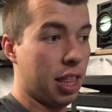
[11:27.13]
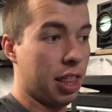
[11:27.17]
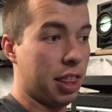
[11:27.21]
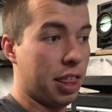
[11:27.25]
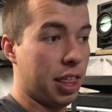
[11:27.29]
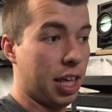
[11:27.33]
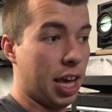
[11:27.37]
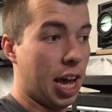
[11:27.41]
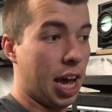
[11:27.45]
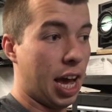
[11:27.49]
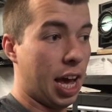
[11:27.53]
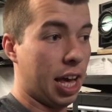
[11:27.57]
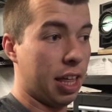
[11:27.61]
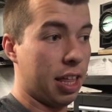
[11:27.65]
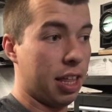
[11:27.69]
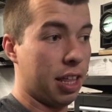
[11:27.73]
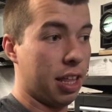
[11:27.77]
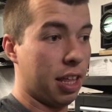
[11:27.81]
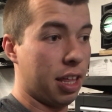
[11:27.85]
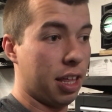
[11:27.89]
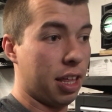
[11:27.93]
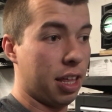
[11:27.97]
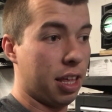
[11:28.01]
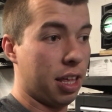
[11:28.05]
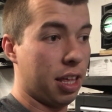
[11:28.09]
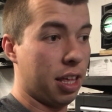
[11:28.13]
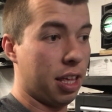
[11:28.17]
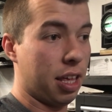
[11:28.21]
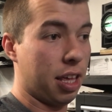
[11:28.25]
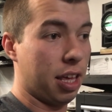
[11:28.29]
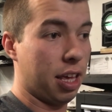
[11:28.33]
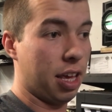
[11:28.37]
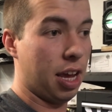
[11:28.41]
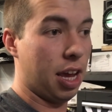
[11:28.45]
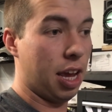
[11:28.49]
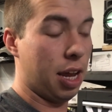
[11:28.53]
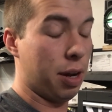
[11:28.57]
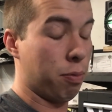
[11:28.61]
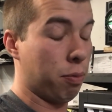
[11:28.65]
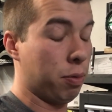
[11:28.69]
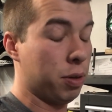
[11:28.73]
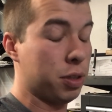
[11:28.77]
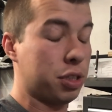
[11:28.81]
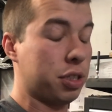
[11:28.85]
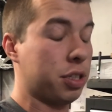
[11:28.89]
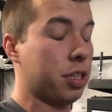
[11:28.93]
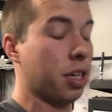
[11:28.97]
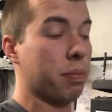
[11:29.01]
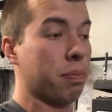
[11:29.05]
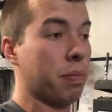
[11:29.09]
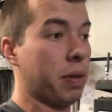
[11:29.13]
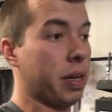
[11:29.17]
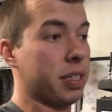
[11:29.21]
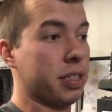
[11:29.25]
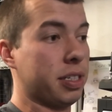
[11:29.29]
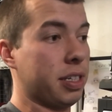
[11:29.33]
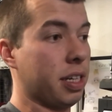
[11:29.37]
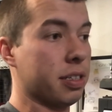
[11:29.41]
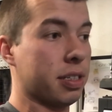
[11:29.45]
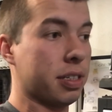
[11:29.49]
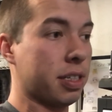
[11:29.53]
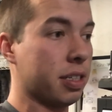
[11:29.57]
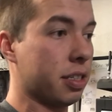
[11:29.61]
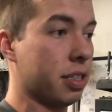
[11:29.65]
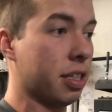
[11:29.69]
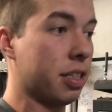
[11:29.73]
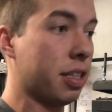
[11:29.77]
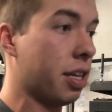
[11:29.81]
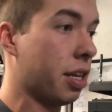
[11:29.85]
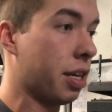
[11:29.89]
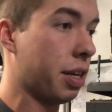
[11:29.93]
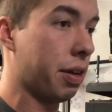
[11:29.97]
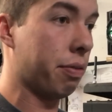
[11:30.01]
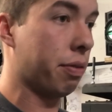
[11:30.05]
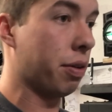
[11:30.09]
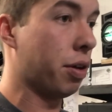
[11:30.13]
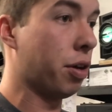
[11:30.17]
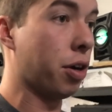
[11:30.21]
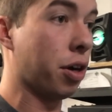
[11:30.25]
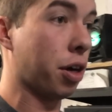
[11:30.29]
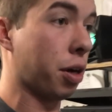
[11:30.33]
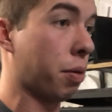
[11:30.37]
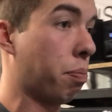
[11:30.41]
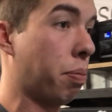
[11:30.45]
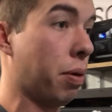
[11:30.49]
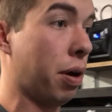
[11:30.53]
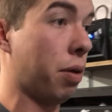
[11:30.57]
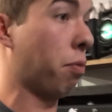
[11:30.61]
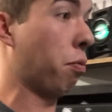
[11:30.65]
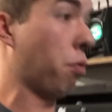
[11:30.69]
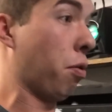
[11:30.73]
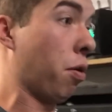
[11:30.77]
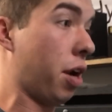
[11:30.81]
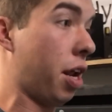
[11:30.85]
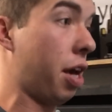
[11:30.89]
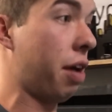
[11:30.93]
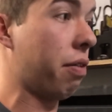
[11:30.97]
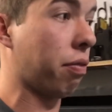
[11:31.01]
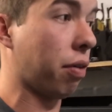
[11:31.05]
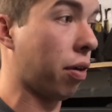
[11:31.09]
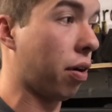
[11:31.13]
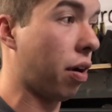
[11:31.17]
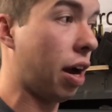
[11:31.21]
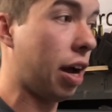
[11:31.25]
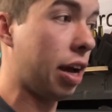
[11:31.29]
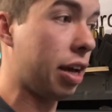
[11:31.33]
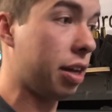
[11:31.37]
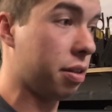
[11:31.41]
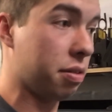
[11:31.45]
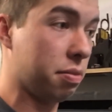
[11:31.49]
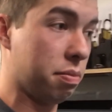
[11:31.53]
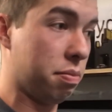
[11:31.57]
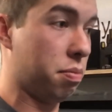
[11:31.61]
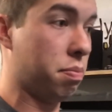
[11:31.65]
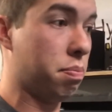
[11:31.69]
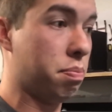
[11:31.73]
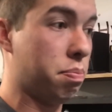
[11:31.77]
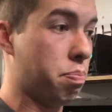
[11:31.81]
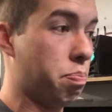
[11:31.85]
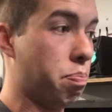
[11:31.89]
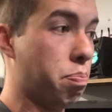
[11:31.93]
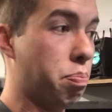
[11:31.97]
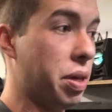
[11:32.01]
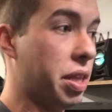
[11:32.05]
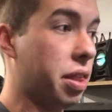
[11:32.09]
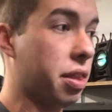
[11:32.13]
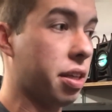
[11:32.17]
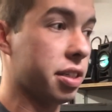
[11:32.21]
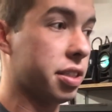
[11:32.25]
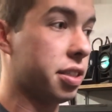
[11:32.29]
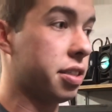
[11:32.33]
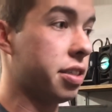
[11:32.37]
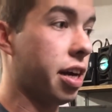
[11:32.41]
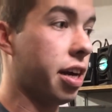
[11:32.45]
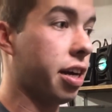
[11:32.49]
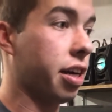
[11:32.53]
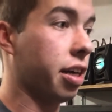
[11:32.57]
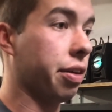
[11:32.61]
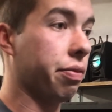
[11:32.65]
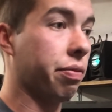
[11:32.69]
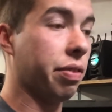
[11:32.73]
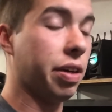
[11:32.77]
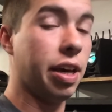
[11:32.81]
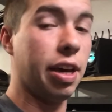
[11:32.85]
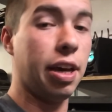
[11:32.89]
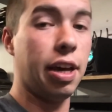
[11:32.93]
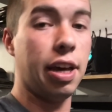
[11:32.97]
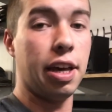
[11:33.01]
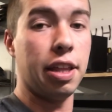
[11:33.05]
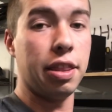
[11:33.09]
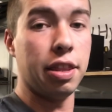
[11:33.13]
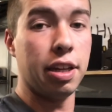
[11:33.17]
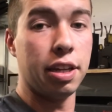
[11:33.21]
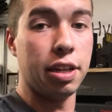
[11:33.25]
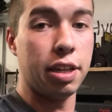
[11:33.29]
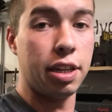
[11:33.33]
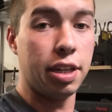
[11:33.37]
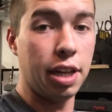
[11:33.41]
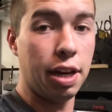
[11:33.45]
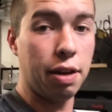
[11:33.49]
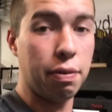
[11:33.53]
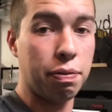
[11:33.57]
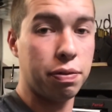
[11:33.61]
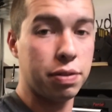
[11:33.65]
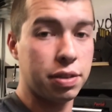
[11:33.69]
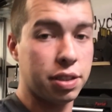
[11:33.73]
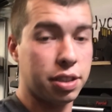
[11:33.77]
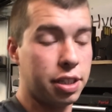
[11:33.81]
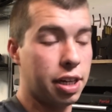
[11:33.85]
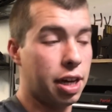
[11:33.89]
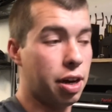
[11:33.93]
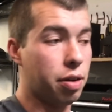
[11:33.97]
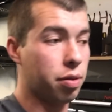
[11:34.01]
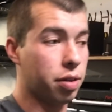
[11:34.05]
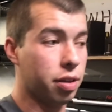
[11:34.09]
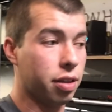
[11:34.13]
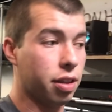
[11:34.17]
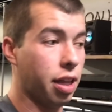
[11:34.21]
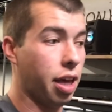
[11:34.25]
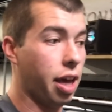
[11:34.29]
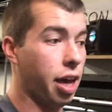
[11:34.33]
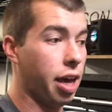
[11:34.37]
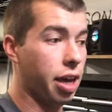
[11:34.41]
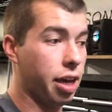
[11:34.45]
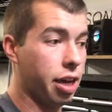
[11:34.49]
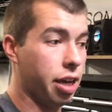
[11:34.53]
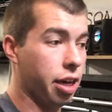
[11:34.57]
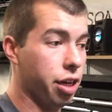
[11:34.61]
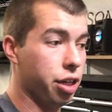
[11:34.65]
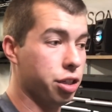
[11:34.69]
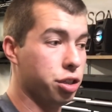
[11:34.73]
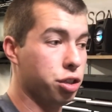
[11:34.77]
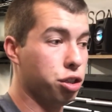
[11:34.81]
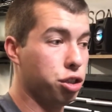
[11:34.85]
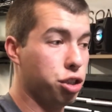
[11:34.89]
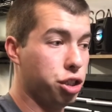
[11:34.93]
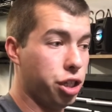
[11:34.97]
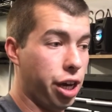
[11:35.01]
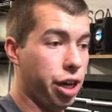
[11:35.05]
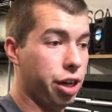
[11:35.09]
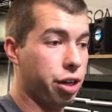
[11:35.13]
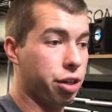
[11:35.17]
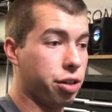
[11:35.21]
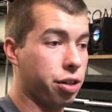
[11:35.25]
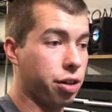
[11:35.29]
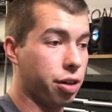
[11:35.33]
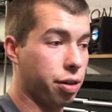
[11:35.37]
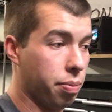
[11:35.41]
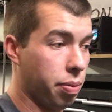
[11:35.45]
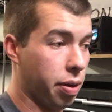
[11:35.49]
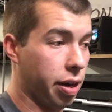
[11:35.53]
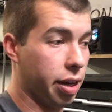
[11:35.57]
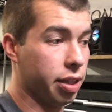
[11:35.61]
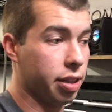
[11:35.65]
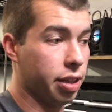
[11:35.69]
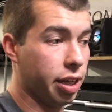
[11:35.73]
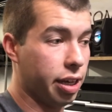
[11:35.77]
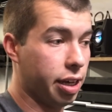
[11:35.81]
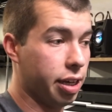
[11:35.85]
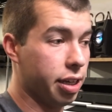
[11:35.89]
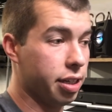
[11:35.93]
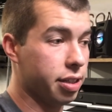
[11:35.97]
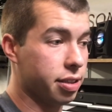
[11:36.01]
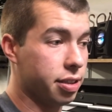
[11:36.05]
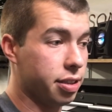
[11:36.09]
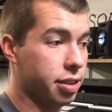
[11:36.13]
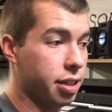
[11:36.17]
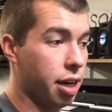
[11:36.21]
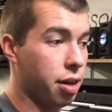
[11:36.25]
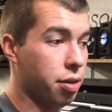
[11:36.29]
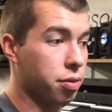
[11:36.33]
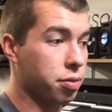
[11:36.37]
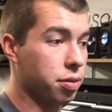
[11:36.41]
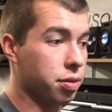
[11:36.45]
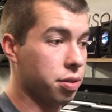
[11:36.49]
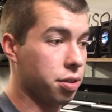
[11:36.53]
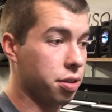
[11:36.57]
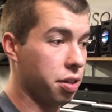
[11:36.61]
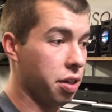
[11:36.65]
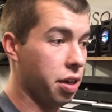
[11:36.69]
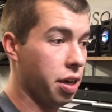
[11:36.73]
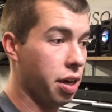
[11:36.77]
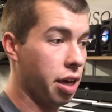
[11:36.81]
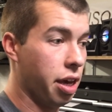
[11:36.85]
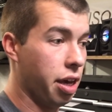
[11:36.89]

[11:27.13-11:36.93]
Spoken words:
that, and which doesn't make sense because it didn't even hook, but whatever. I beat the snot out of it, and the diff sounded like a jet turbine. Like it sounds